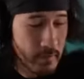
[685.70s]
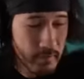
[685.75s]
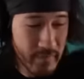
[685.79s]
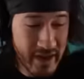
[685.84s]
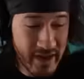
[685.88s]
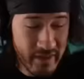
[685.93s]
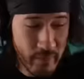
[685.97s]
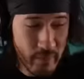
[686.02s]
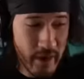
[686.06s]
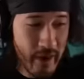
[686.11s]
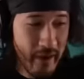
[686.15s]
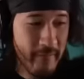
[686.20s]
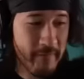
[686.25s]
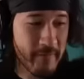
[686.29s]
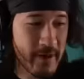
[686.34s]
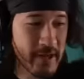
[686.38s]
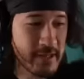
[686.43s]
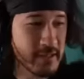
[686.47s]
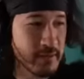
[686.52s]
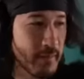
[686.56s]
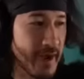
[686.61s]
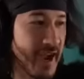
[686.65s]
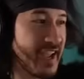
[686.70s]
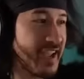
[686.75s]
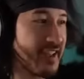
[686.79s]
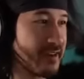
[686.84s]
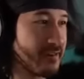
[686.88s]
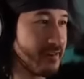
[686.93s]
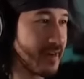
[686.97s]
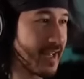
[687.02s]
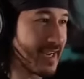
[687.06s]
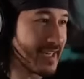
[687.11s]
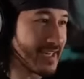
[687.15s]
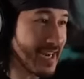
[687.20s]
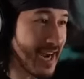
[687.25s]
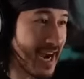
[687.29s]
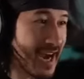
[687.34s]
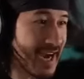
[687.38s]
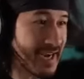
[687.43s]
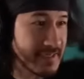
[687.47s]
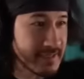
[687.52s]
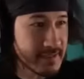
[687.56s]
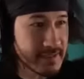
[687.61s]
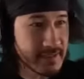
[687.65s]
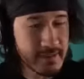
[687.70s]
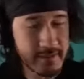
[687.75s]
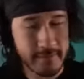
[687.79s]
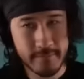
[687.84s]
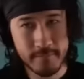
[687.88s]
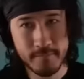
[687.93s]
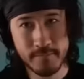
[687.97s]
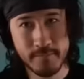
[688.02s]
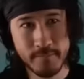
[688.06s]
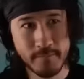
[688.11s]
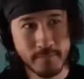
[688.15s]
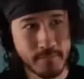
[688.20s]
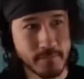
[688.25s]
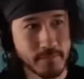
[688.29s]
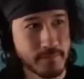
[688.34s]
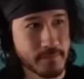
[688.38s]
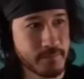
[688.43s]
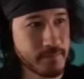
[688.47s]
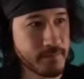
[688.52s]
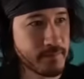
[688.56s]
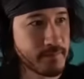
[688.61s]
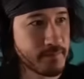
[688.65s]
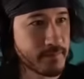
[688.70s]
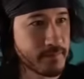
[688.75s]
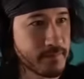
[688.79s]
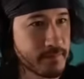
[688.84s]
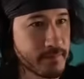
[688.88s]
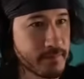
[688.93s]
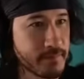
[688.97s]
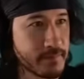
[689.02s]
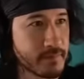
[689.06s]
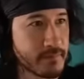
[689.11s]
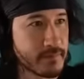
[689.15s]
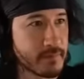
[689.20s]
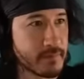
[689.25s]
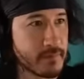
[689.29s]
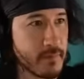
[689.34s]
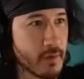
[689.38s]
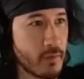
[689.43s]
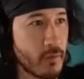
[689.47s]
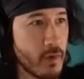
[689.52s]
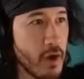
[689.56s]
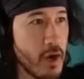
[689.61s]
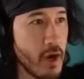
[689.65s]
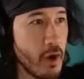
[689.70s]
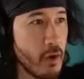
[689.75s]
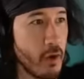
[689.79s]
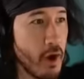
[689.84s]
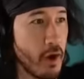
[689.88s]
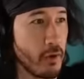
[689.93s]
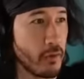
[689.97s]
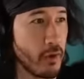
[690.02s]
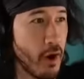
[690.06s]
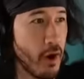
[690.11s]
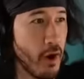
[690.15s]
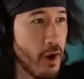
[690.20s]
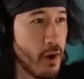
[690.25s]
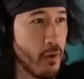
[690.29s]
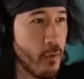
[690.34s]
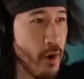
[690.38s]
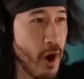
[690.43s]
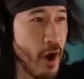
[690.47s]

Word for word: By the way, I fixed my internet, guys. Hey! Whoa, whoa, whoa,